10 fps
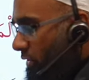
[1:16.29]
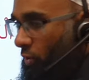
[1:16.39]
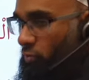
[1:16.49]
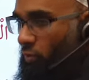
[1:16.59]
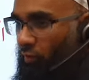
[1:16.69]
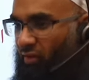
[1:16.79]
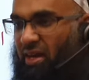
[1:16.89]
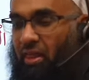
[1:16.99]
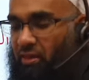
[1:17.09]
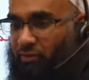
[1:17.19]
because of
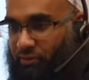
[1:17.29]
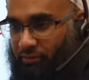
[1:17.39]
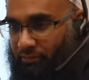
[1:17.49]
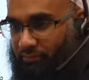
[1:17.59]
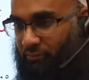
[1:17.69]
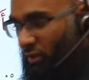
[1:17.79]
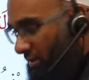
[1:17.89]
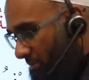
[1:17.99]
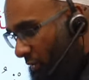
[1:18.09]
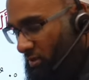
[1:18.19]
another verse. So
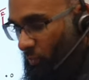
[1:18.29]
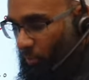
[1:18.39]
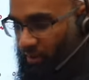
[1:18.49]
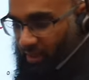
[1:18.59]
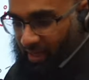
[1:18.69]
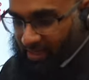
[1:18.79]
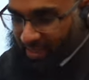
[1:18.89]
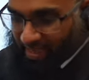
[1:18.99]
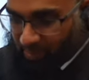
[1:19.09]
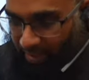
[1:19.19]
because the word is
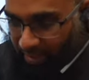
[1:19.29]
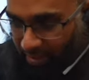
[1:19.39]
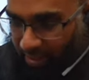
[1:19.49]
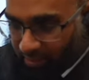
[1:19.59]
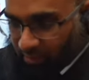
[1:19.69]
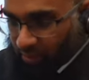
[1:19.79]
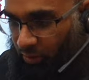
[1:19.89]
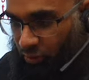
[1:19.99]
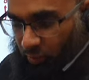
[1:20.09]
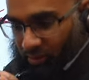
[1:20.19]
explained in here,
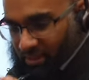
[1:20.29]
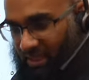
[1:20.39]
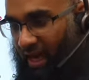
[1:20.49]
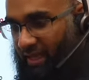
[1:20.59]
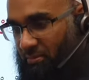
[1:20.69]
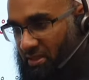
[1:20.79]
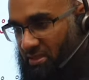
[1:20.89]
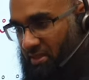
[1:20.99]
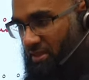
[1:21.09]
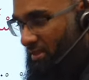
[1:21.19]
so because this ayah
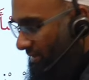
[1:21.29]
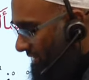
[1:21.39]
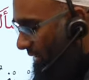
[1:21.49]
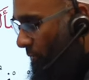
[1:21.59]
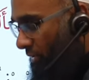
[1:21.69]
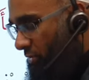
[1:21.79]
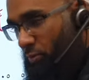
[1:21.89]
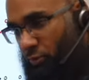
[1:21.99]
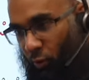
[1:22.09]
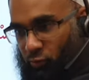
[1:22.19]
means this and the same word is
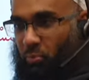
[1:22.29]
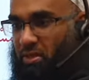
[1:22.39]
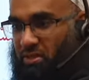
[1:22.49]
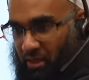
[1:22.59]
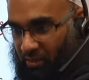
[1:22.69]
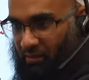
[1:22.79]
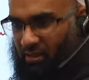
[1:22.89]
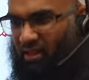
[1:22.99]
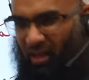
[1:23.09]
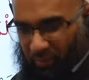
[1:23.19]
used, also means here.
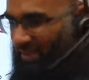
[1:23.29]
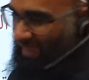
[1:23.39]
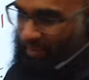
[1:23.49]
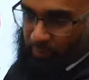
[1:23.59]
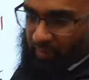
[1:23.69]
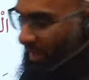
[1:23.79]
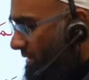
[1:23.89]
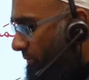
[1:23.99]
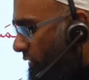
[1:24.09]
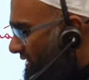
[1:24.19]
I'm going to understand as we give
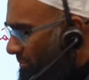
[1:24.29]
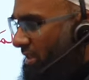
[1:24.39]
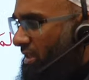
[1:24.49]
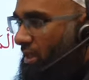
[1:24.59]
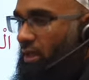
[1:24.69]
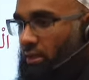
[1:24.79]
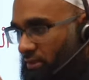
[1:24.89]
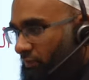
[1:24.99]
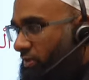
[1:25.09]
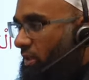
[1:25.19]
examples. So simply,
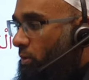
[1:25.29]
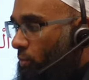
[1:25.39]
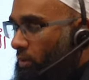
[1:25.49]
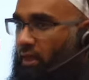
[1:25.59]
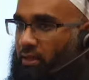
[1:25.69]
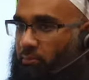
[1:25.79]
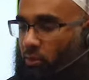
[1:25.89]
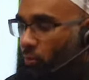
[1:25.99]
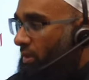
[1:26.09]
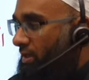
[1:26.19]
Tafsir al Quran
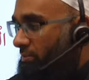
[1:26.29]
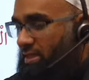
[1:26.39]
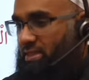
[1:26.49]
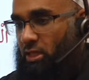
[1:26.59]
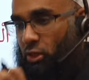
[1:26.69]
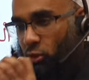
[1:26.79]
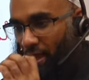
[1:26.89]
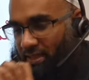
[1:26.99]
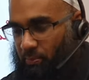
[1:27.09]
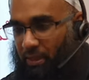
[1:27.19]
bil Quran means to
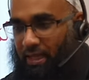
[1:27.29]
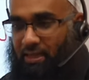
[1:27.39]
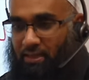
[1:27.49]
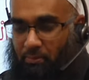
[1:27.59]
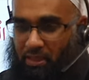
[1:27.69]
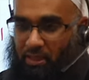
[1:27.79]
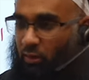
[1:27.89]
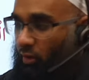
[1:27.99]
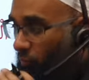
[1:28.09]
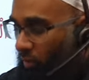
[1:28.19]
explain the
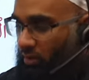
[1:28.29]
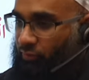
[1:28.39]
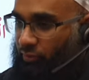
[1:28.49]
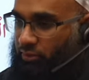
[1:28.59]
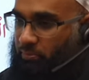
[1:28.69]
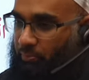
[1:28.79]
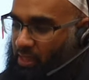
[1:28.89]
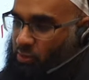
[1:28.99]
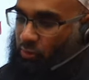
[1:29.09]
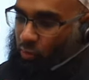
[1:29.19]
meaning of one verse
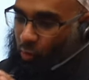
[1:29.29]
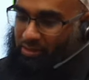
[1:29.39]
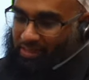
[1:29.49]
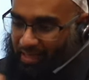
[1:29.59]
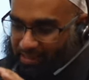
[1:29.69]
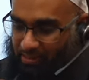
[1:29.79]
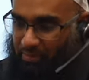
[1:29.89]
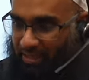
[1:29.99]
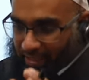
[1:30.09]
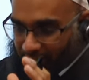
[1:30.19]
based on the context, the
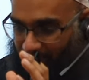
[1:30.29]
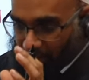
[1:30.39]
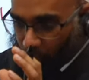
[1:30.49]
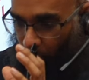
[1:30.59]
meaning,